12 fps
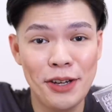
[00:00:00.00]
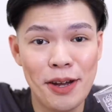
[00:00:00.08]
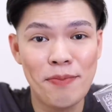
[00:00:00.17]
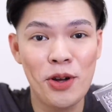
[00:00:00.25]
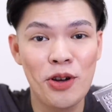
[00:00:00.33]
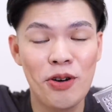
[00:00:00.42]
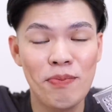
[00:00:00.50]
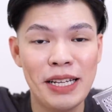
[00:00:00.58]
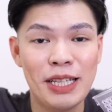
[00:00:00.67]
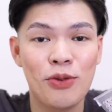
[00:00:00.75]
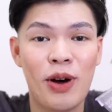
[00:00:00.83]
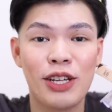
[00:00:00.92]
Ayun na po yung
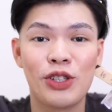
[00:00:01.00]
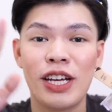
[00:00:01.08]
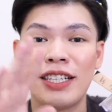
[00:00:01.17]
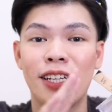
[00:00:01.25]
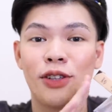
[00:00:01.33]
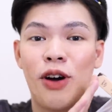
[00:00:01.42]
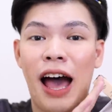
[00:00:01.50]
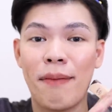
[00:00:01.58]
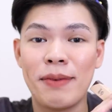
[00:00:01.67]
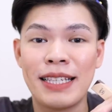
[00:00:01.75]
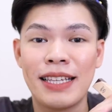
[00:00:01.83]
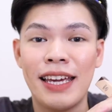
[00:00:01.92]
complete swatches nitong
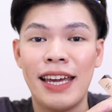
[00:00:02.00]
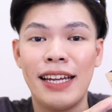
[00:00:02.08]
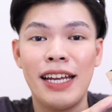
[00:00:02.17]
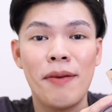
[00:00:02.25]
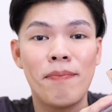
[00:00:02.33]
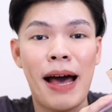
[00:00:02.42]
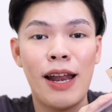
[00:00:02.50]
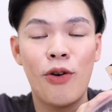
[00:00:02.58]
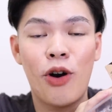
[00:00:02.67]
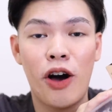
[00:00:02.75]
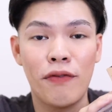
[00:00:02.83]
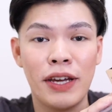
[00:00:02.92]
Happy Skin Lip
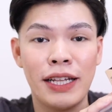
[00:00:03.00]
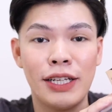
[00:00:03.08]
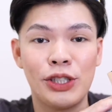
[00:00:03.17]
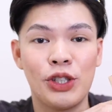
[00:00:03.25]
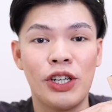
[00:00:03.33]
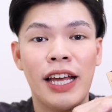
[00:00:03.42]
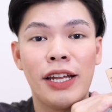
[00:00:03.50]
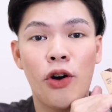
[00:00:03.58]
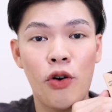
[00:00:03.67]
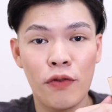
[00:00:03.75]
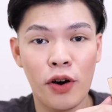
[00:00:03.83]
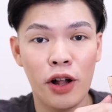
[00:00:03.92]
Mallow Coffee Edition and
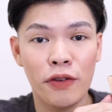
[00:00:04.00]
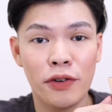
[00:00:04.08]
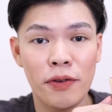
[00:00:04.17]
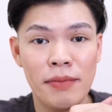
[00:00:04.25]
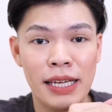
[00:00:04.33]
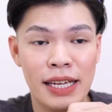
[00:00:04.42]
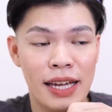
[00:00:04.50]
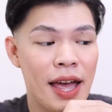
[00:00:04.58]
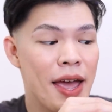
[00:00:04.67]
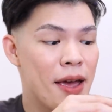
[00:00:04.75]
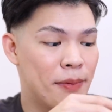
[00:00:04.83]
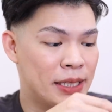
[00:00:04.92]
overall for me,
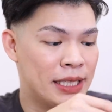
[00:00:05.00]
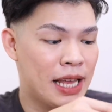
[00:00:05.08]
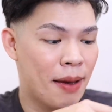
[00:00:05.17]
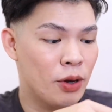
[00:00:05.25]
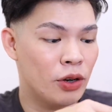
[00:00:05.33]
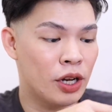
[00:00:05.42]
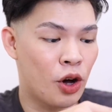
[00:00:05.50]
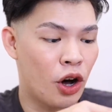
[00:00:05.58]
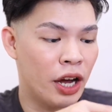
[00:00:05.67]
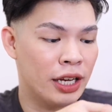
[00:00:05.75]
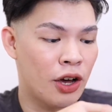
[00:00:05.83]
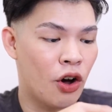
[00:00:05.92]
masasabi ko na
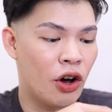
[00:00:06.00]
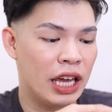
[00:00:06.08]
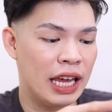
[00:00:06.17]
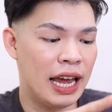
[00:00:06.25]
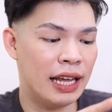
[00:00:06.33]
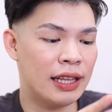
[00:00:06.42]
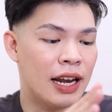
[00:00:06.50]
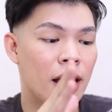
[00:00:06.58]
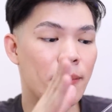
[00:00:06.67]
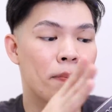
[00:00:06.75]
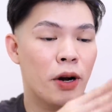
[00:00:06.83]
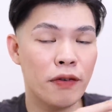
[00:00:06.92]
okay and
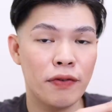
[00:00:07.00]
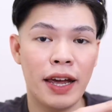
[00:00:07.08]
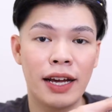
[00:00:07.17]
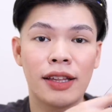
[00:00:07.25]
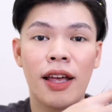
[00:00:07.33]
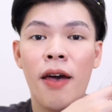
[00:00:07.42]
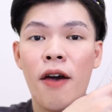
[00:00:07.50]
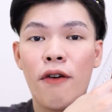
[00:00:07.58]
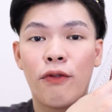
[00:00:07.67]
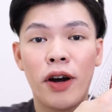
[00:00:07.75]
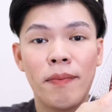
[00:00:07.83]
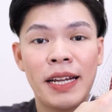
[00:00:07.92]
talagang perfect
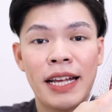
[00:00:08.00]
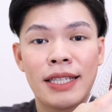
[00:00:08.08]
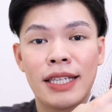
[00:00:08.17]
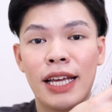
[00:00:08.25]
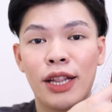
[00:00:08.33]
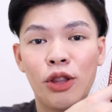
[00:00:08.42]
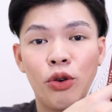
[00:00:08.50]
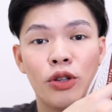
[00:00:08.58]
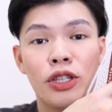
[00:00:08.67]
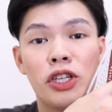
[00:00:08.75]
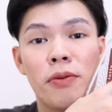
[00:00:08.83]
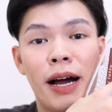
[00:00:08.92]
for Pinay skin
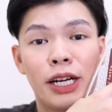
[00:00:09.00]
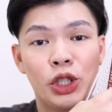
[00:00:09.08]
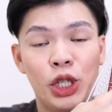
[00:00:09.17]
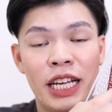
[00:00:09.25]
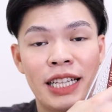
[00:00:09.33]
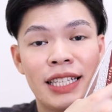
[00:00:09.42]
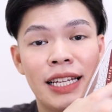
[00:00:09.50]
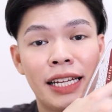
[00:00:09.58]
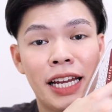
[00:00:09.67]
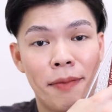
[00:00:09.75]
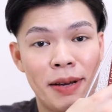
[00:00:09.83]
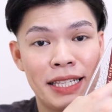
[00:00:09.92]
tones yung mga shades na
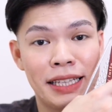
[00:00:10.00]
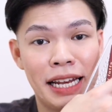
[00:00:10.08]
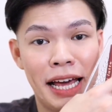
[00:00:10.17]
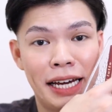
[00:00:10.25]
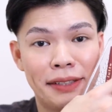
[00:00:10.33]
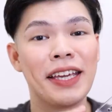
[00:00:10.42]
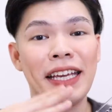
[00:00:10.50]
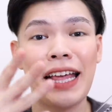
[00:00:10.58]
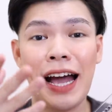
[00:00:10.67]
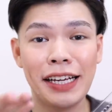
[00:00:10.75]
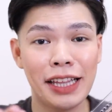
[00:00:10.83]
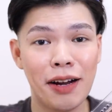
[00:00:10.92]
nilabas nila.
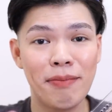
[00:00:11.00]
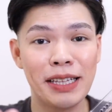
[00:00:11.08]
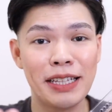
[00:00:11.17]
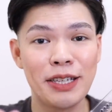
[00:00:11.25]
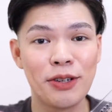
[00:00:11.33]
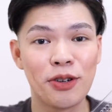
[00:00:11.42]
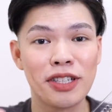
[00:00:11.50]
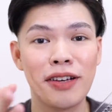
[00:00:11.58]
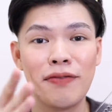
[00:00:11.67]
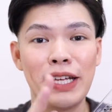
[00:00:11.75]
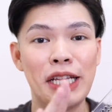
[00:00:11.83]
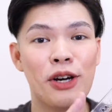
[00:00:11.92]
Kitang-kita naman din siguro sa
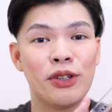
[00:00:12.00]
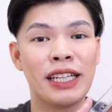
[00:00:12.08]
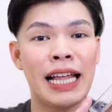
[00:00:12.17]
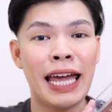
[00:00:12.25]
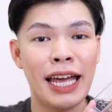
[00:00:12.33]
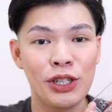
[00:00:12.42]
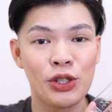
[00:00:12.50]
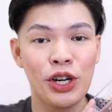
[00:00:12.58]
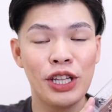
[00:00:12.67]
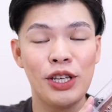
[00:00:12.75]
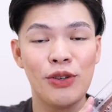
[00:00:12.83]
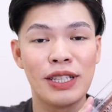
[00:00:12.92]
video that I
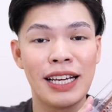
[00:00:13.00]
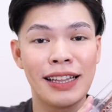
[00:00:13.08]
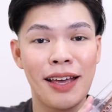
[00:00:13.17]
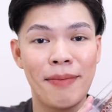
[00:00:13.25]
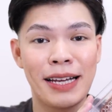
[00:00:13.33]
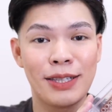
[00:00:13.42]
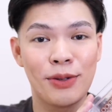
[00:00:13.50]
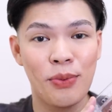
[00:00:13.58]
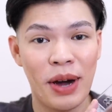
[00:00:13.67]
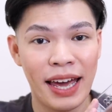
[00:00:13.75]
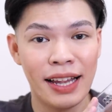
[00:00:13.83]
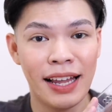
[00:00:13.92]
enjoyed using them as
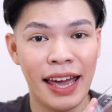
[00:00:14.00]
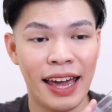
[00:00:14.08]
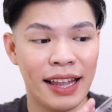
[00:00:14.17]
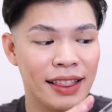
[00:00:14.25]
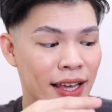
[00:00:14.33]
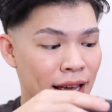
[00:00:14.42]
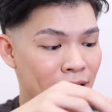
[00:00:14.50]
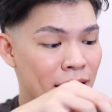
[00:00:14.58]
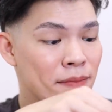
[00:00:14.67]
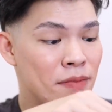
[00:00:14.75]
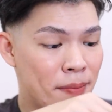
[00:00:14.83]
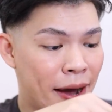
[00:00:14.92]
well and
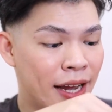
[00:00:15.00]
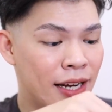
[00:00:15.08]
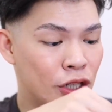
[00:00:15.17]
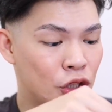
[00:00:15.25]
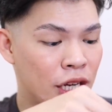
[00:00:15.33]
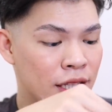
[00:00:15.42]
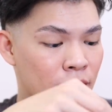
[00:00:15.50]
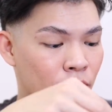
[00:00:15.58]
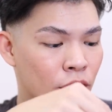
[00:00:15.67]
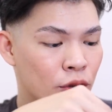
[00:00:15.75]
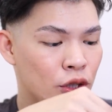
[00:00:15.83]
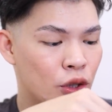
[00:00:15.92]
may mga ilang shades ako
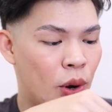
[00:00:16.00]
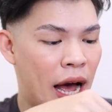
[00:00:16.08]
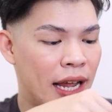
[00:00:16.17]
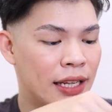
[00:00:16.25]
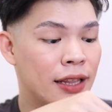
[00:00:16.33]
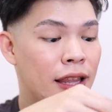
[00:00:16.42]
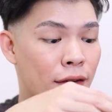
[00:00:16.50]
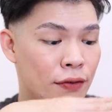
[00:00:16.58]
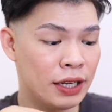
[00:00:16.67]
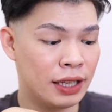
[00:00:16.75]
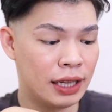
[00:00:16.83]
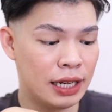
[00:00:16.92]
nagustuhan na
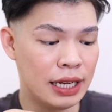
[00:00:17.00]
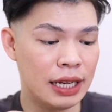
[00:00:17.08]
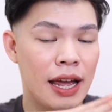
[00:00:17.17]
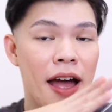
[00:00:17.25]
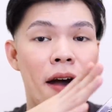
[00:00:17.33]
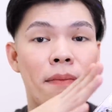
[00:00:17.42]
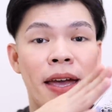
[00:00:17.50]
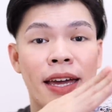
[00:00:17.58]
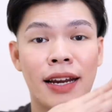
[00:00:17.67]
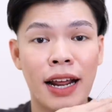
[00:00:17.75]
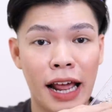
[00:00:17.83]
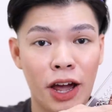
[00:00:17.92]
definitely may
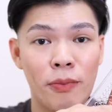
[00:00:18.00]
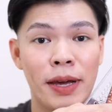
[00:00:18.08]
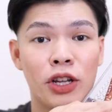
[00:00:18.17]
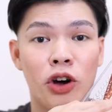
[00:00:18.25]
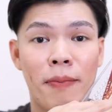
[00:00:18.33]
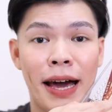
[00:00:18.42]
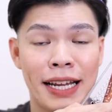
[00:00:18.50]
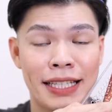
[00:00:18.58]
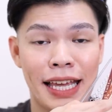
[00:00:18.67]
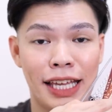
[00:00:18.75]
i-recommend ko para sa